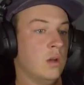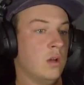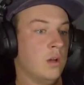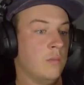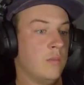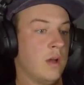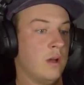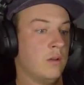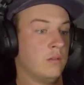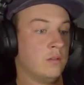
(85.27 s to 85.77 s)

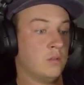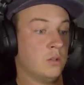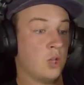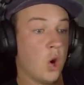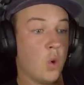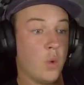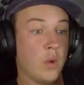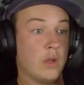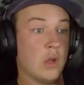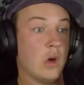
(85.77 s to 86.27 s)
about
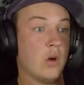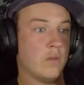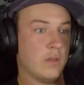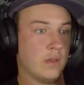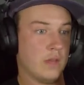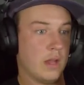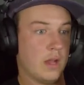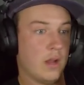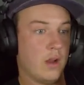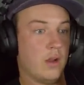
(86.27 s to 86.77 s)
going over
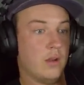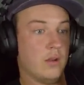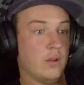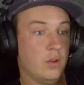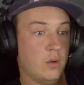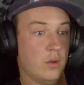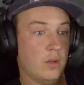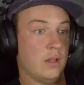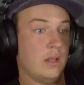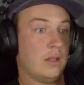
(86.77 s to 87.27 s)
there
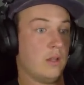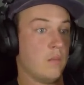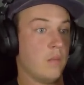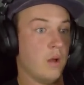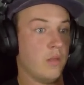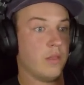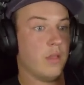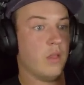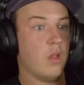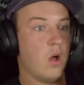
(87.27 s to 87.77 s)
and doing like a
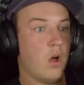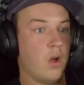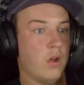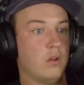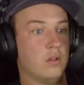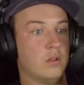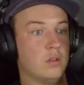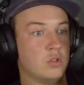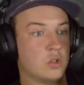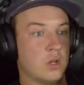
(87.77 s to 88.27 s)
month-long